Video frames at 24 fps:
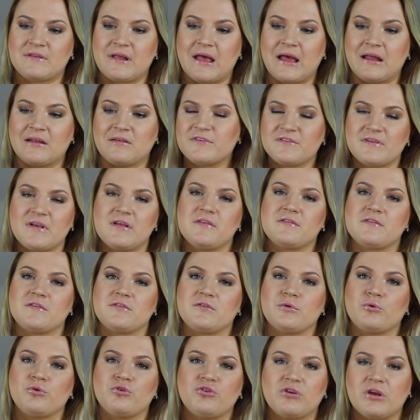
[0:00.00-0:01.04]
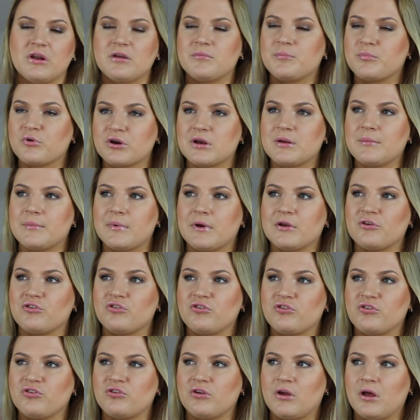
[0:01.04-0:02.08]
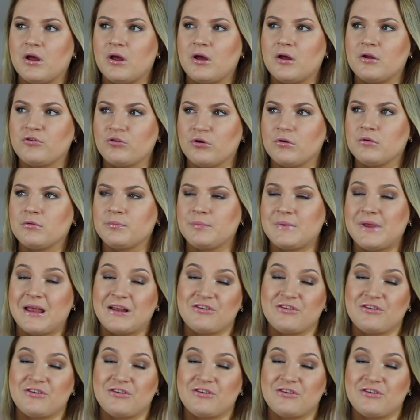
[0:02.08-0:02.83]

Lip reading: that the sales associate pretty much told me,